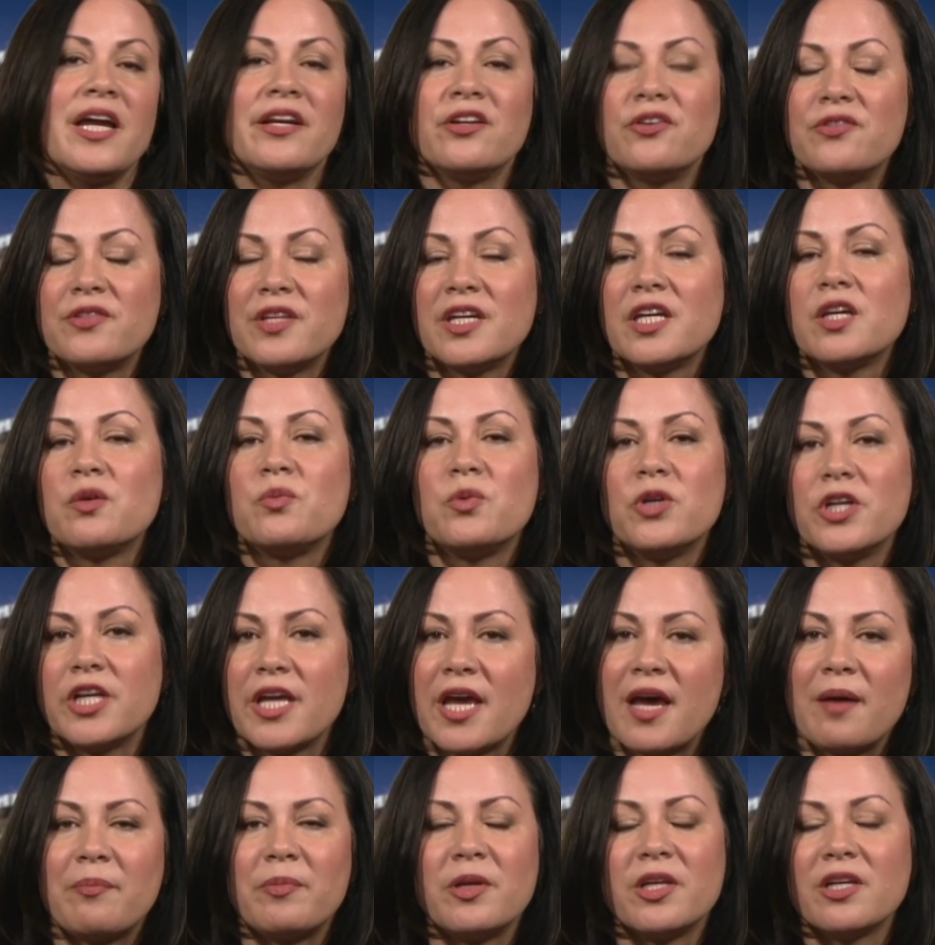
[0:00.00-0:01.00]
I don't think it would
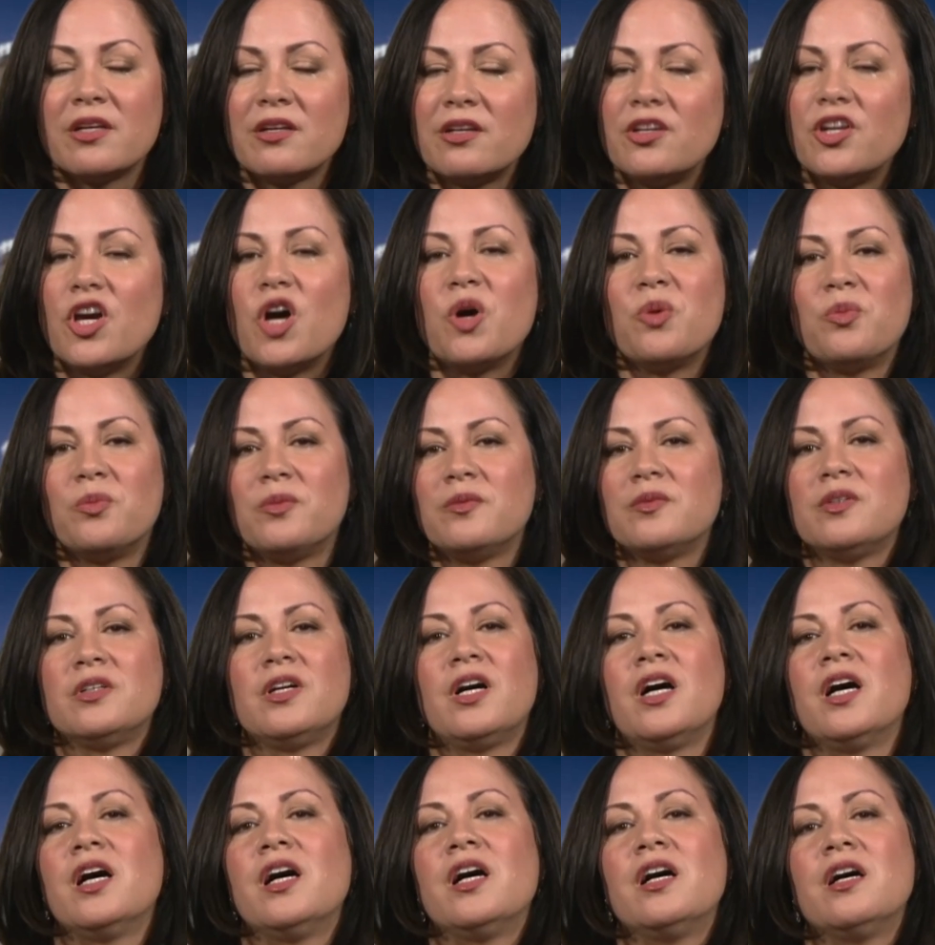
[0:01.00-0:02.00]
happen. No.
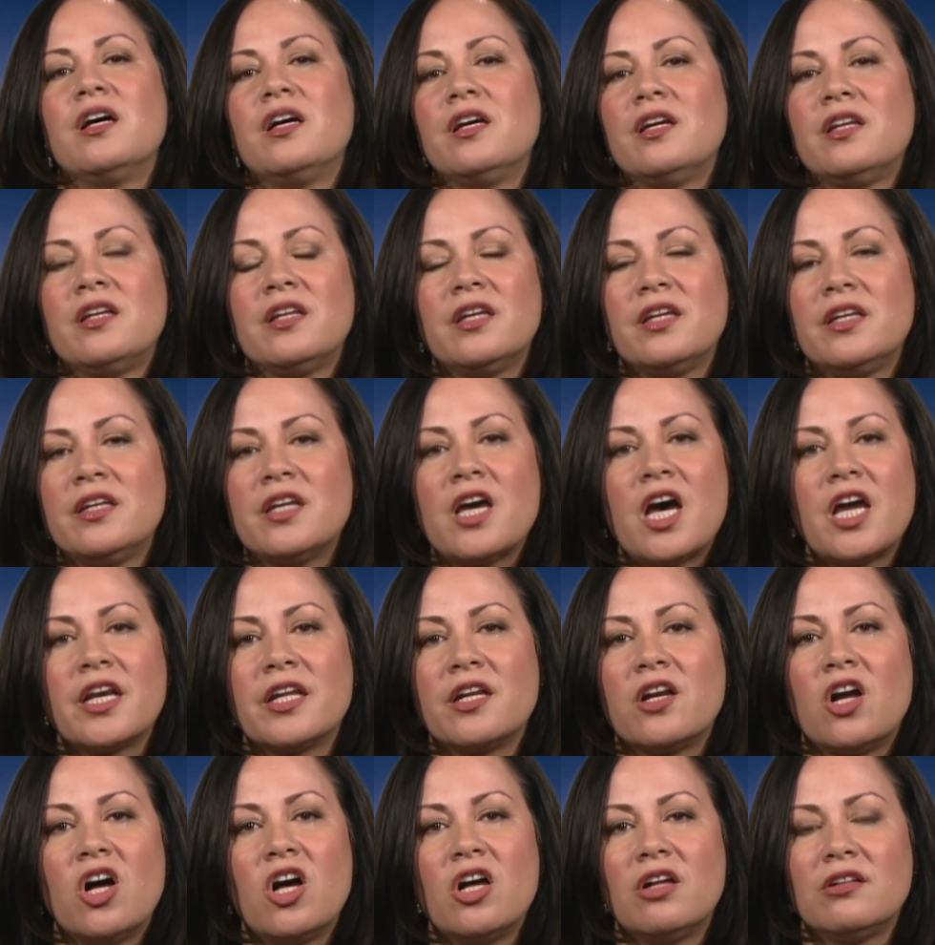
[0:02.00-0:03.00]
Uh, and, and not
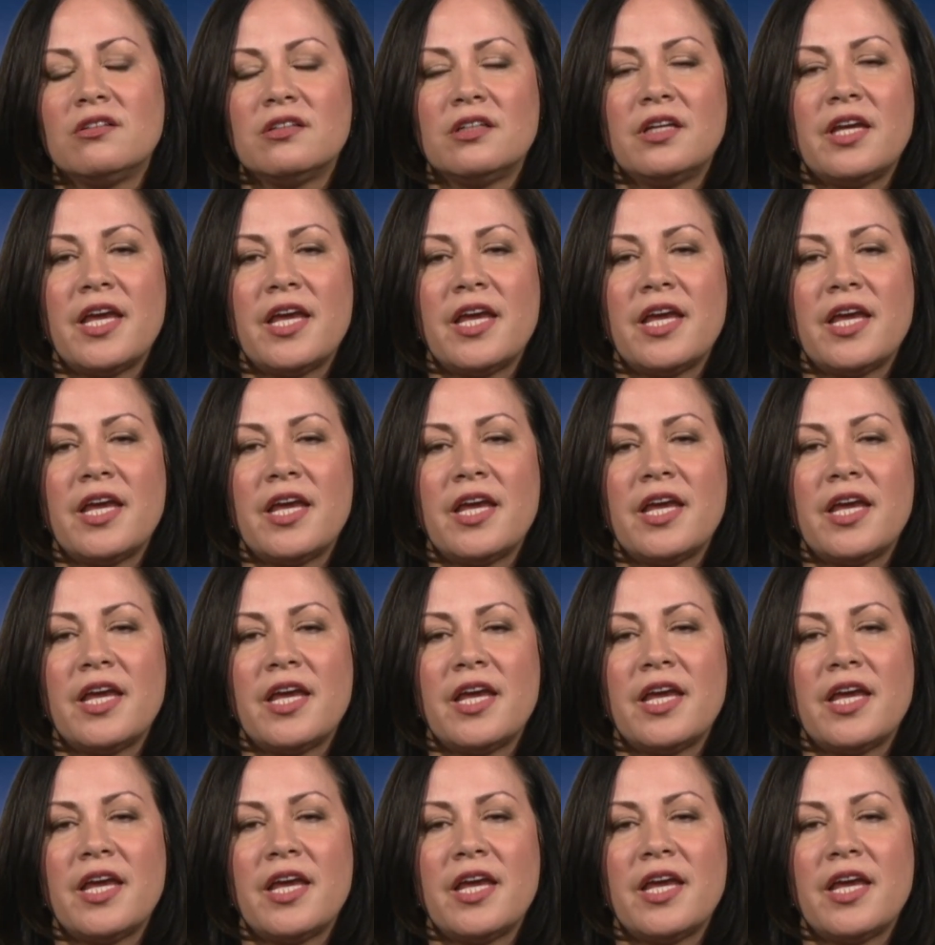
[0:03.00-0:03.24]
at all.